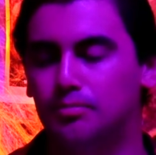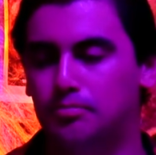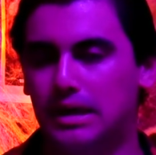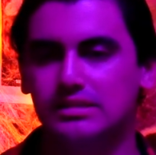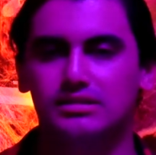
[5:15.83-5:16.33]

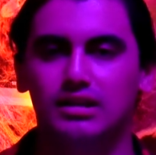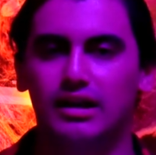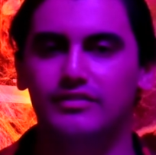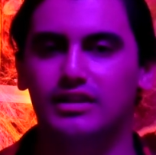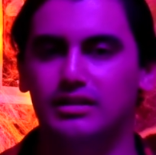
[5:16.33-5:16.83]
best
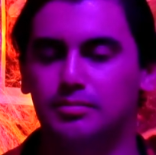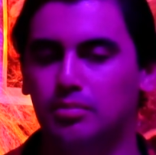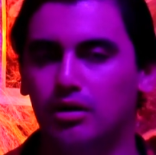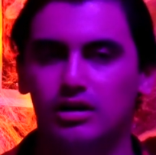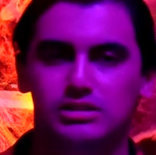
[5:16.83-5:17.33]
lives as
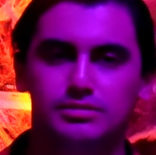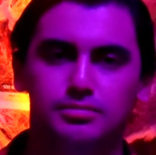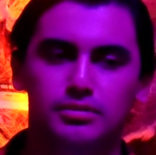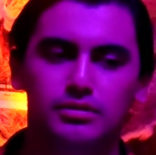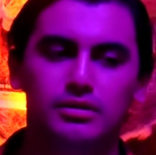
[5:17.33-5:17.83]

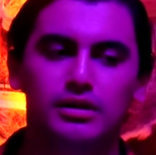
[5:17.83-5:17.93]
possible.